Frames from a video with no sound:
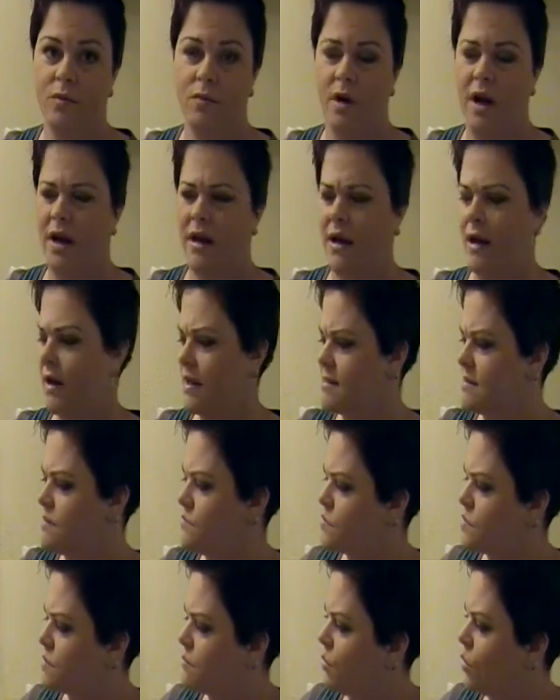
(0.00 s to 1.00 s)
I guess
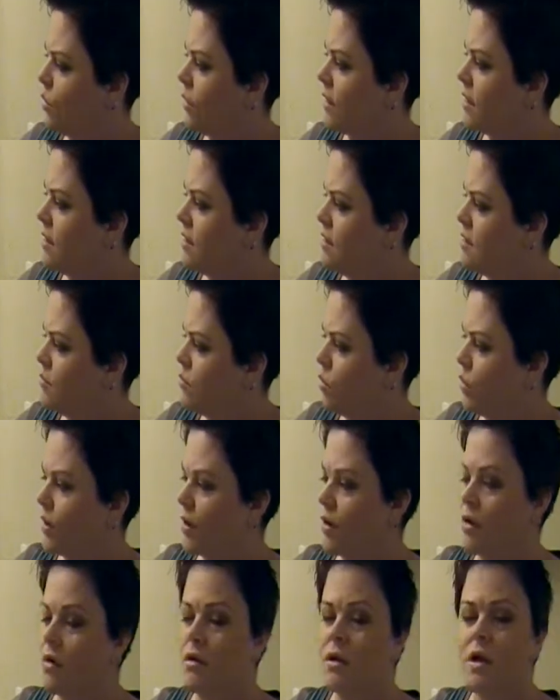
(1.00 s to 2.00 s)
it was a boy, boy
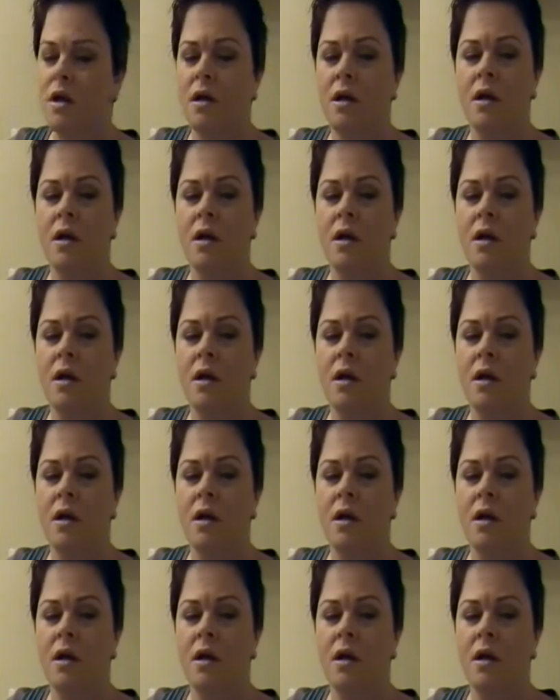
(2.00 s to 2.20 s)
girl,